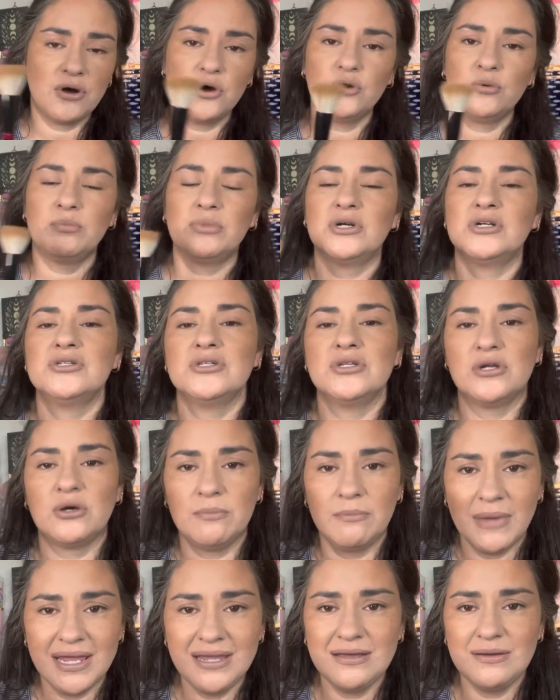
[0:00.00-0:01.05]
own personal
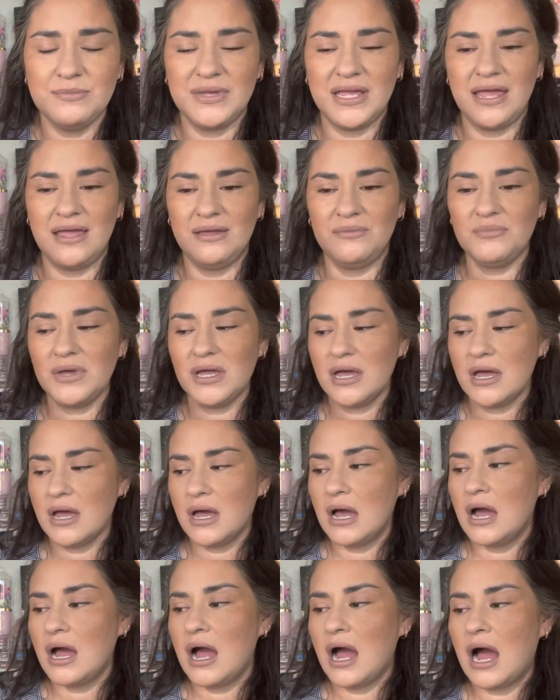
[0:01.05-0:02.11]
makeup game,
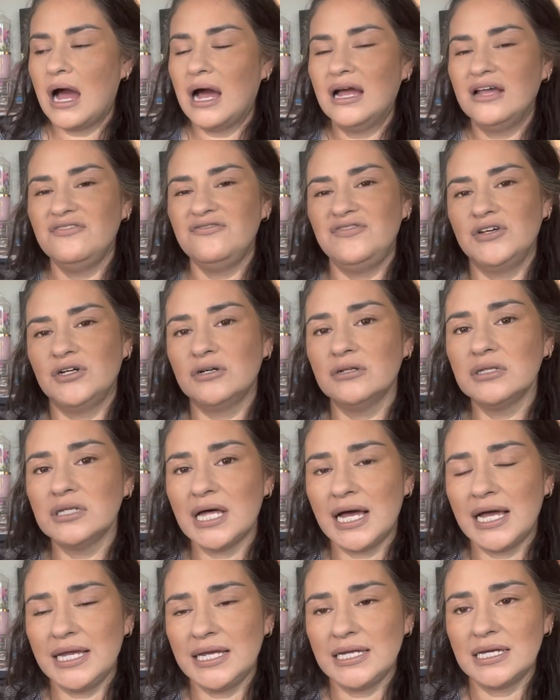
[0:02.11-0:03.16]
I feel
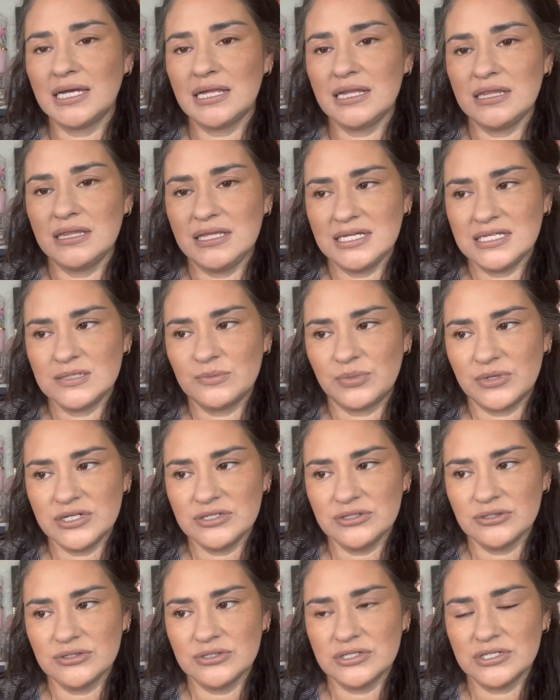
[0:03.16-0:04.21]
like these
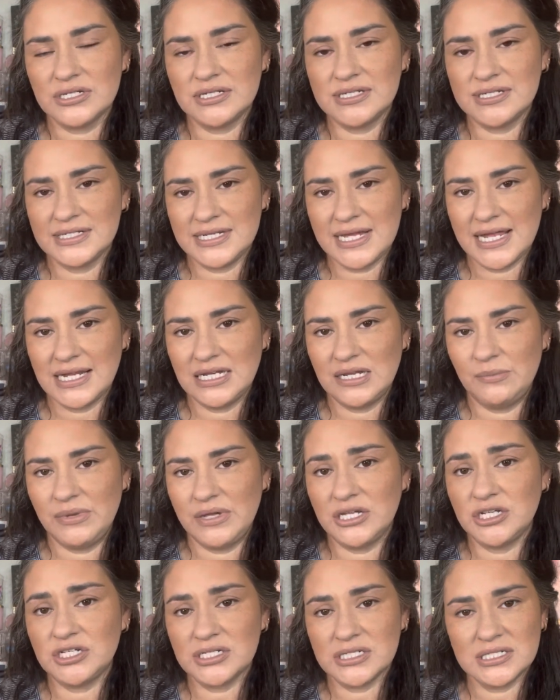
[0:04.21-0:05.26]
bristles could stand to
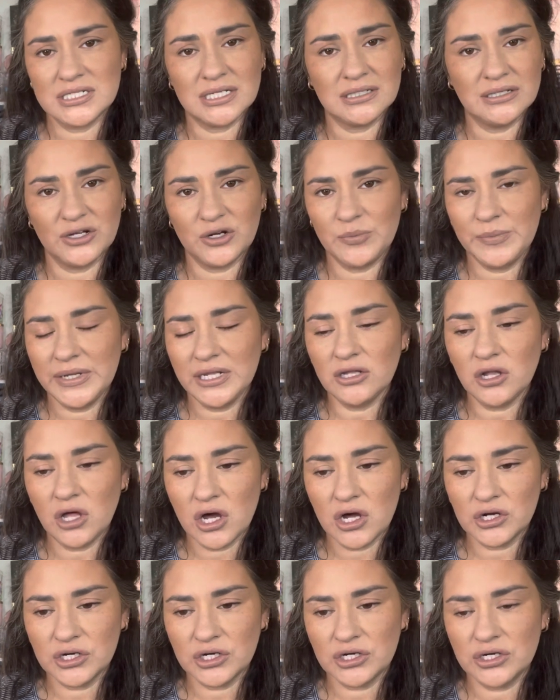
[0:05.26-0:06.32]
be just a little bit
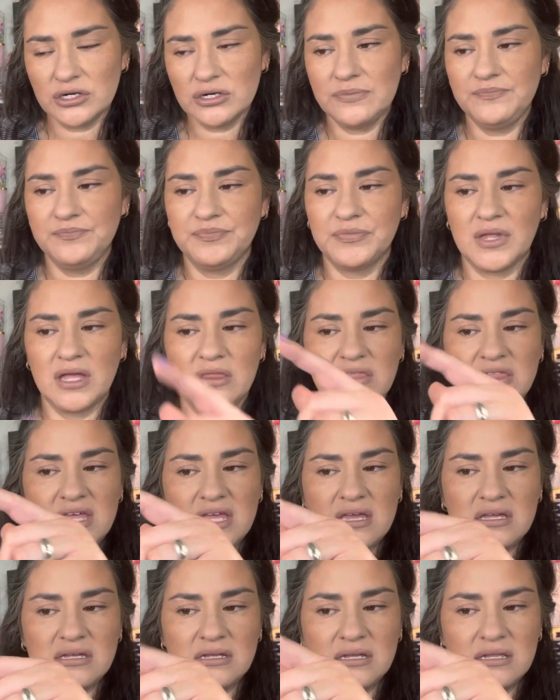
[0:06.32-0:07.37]
longer,
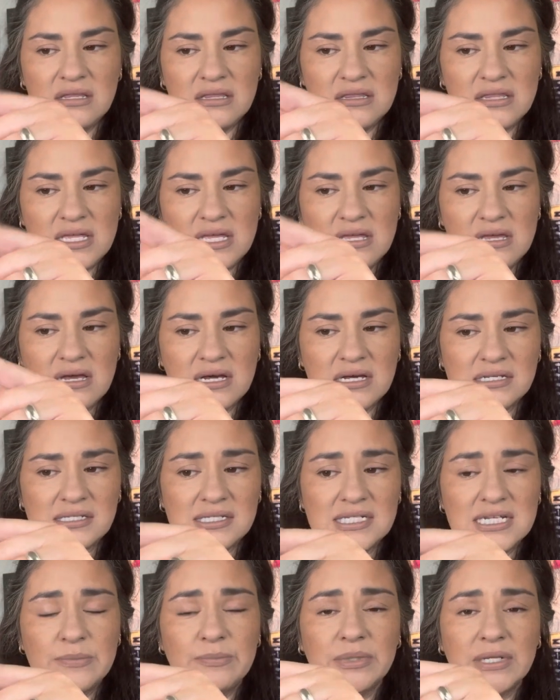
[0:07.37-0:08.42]
the, the uh,
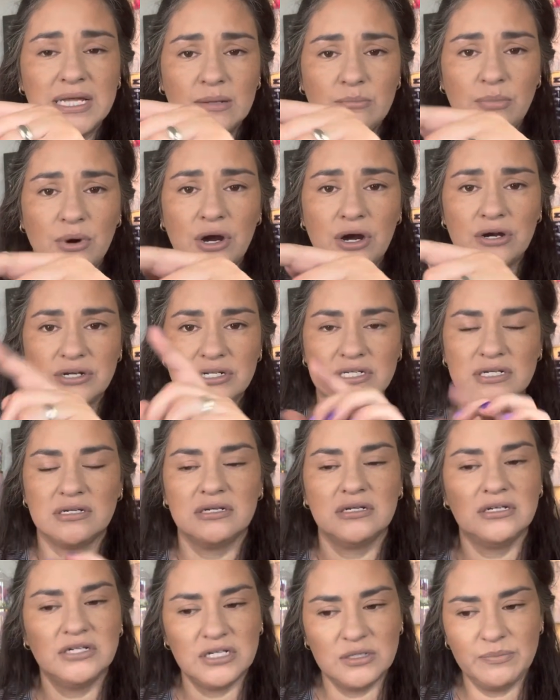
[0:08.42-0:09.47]
stippling part
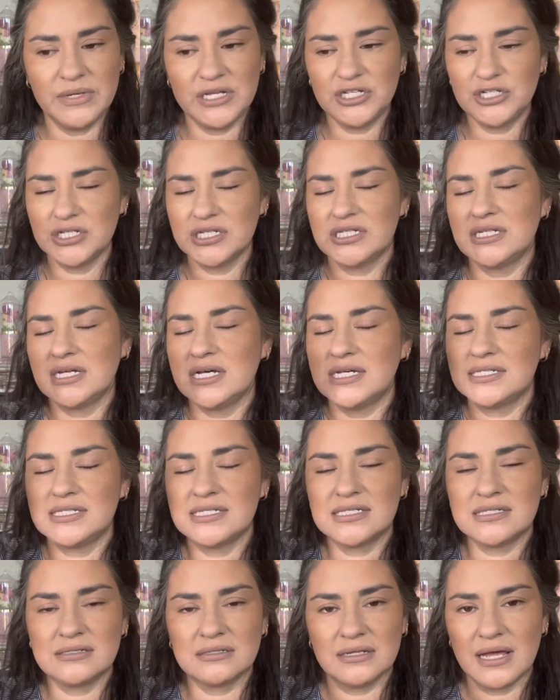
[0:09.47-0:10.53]
could be just a
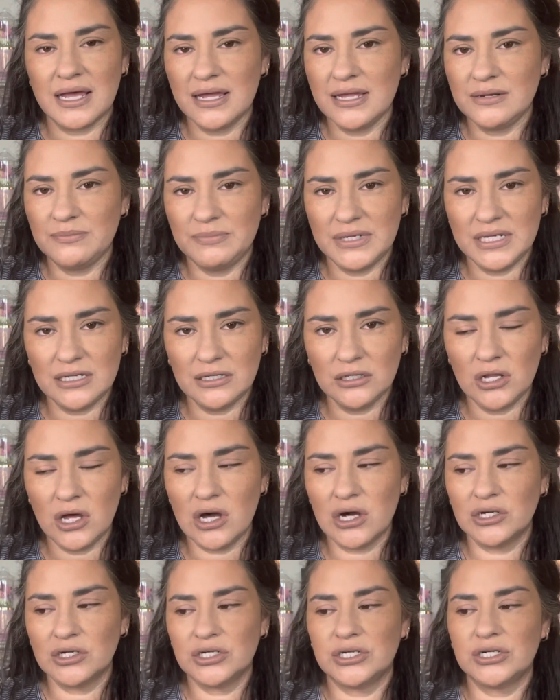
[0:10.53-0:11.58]
slight bit
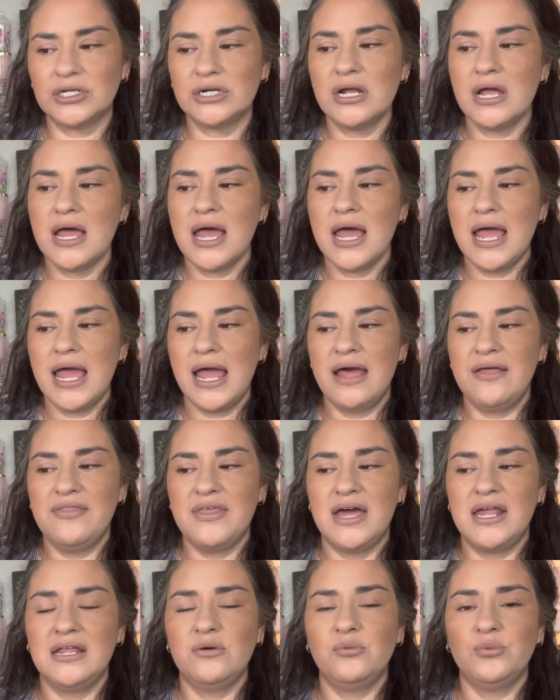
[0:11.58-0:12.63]
longer and
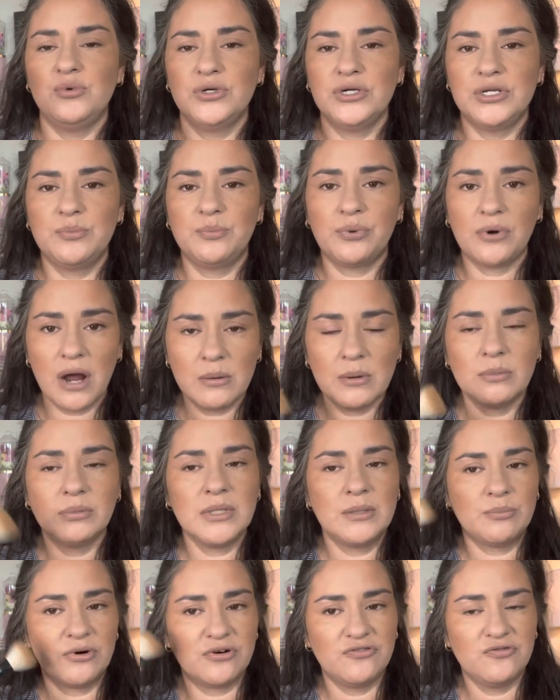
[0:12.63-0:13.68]
that it would probably
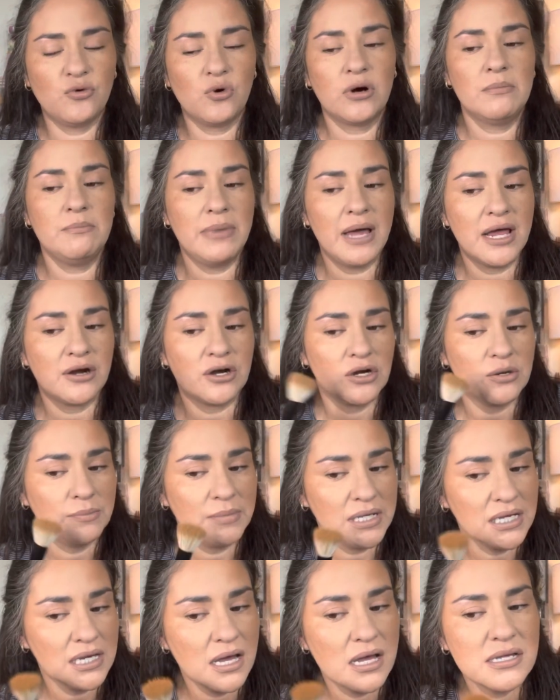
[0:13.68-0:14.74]
perform better
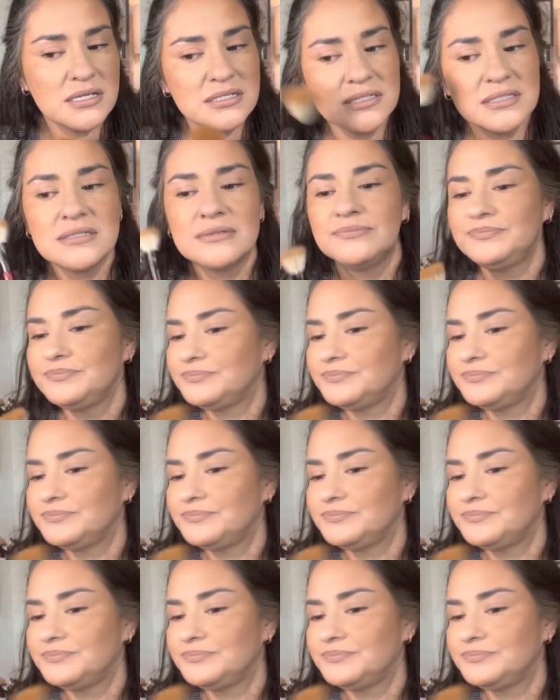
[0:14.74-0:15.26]
because